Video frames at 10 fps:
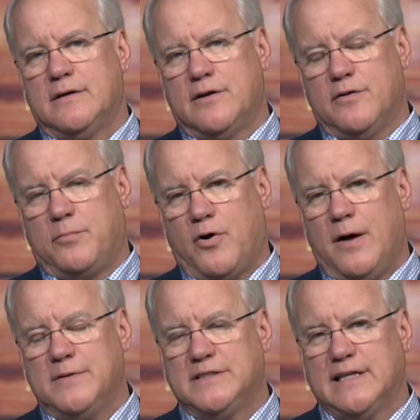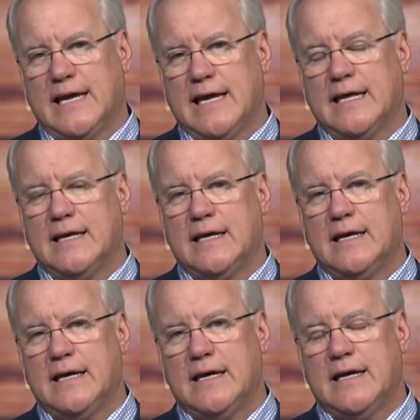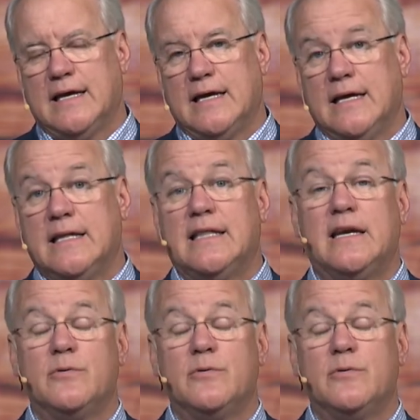to the promised land, that